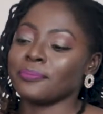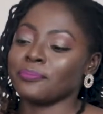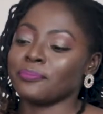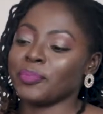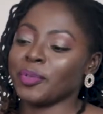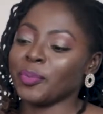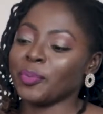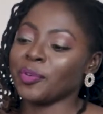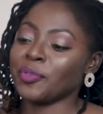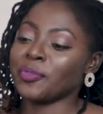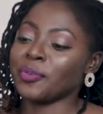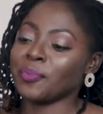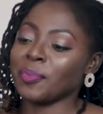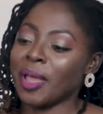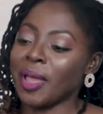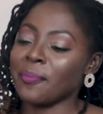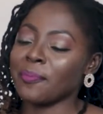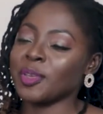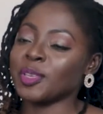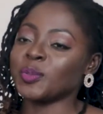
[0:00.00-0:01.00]
People from
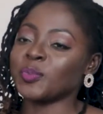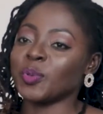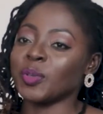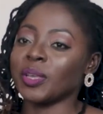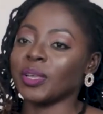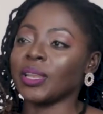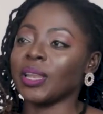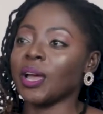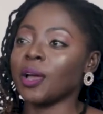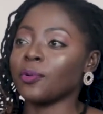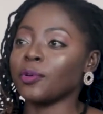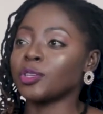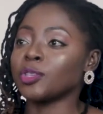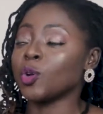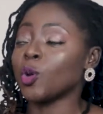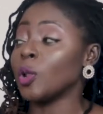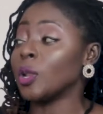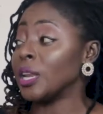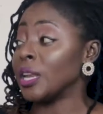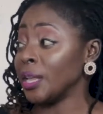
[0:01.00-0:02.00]
Kambe speak a language
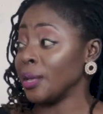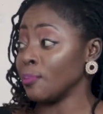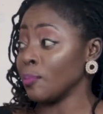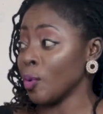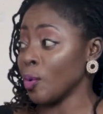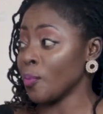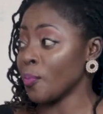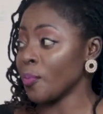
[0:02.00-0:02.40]
called Nimbo.